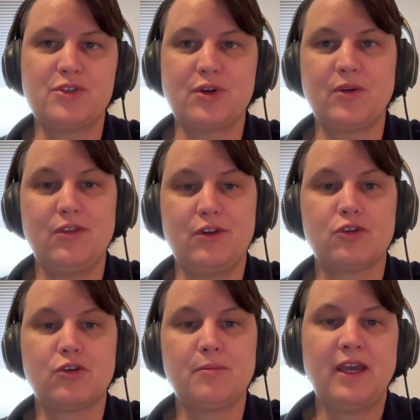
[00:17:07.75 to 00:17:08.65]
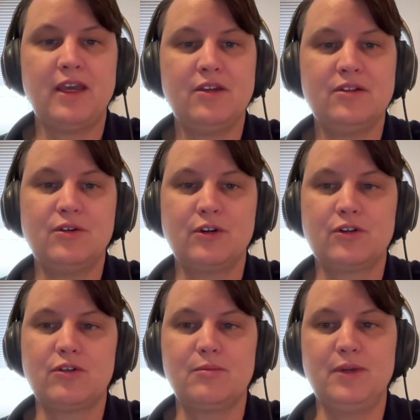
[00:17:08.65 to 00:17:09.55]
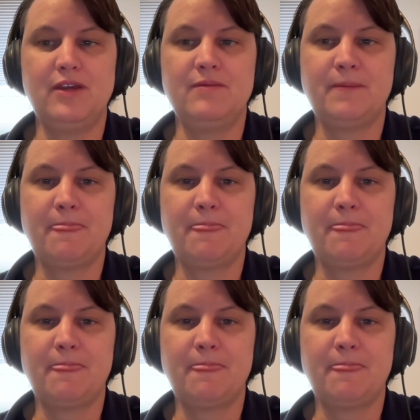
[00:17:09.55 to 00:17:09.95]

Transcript: so either Group A or Group B,